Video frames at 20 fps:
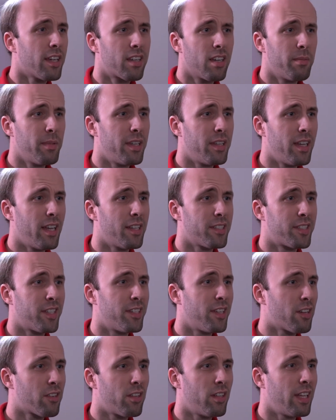come in as the
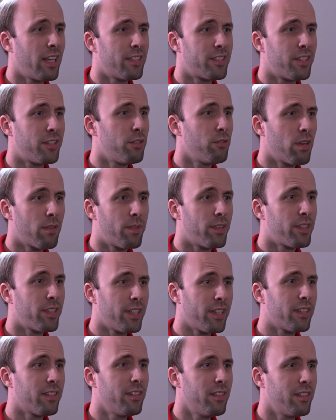knuckleheads that knew everything?